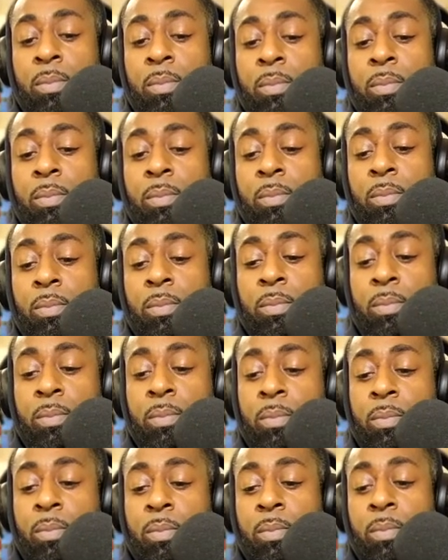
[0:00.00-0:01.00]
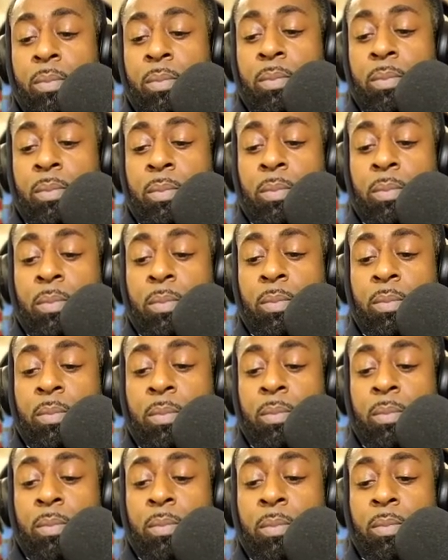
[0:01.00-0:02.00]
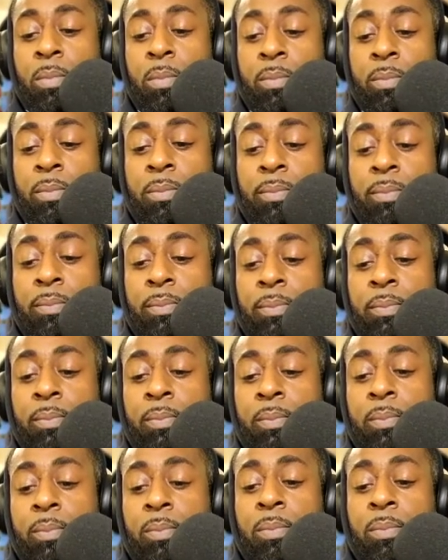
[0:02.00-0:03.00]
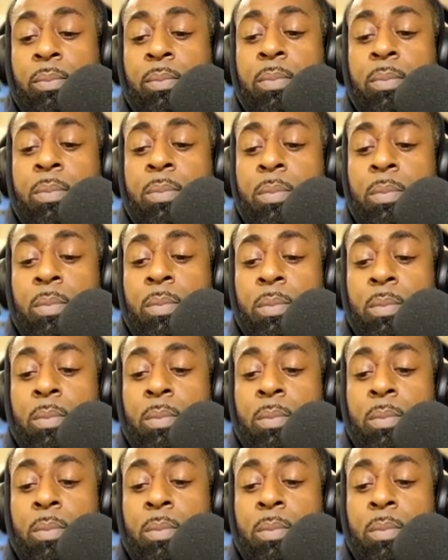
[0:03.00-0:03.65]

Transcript: The person shown says nothing.